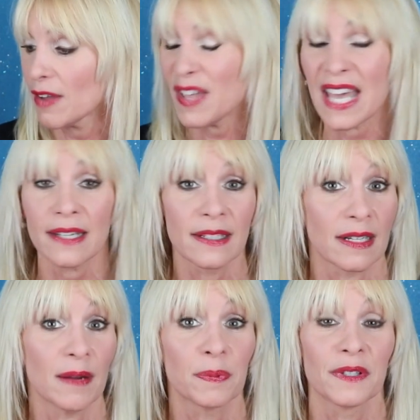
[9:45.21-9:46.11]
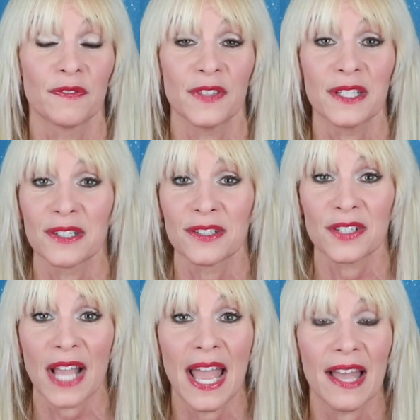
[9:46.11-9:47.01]
I've had it a couple of
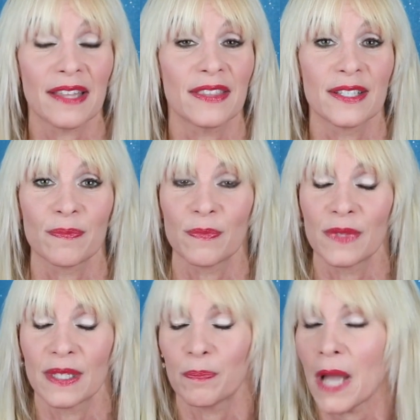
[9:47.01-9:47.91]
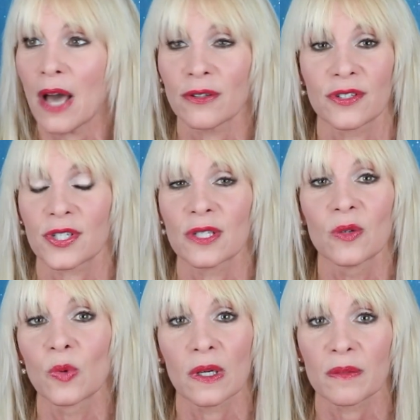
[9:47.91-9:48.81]
years, and the, the powders
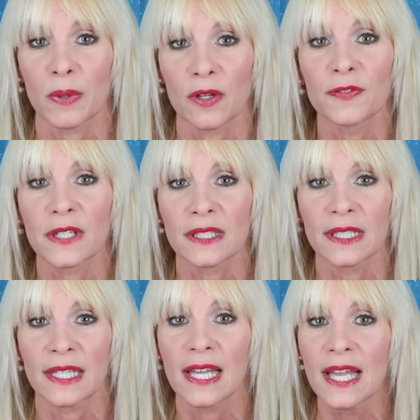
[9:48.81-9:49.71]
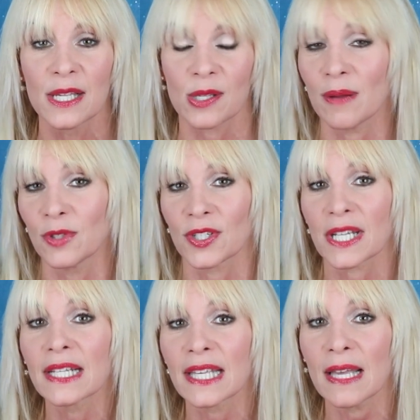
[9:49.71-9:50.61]
still work perfectly. So I'm
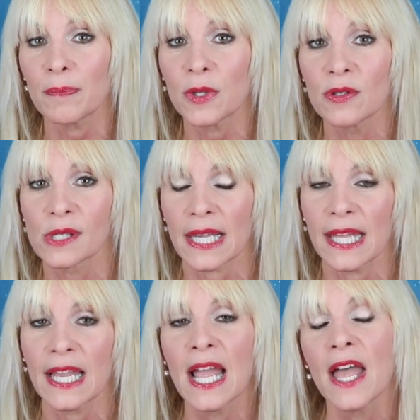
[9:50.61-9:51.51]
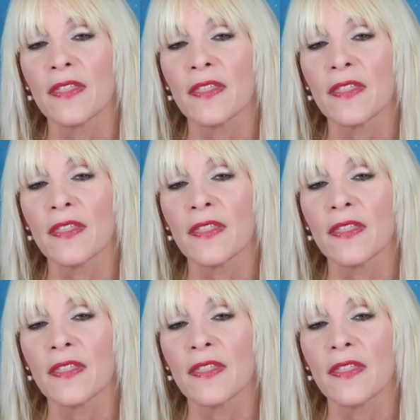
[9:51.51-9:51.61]
just gonna keep using it.